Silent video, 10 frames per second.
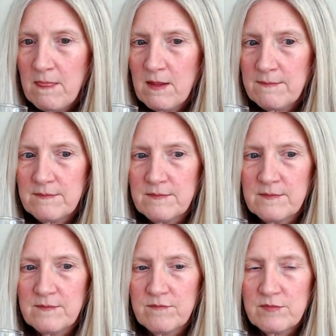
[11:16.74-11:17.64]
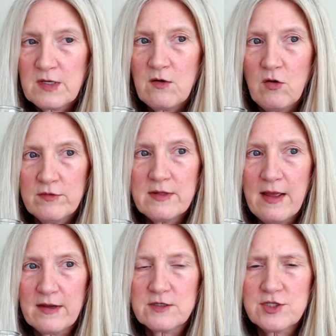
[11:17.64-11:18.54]
Hmm. Over,
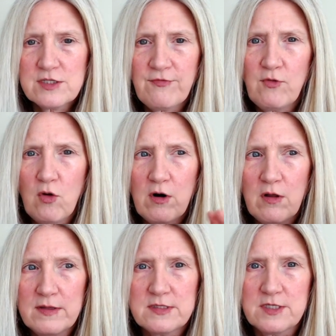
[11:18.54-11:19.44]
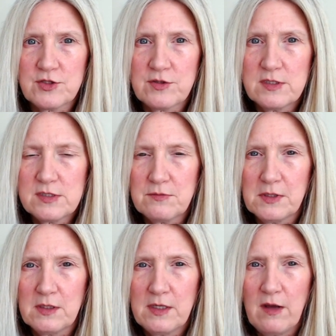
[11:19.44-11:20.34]
like just floral and citrus,
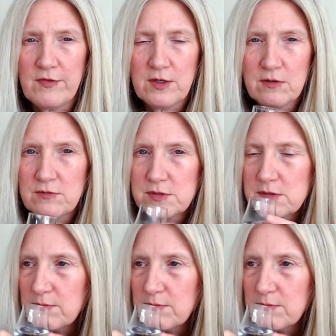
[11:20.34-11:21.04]
really, on the nose.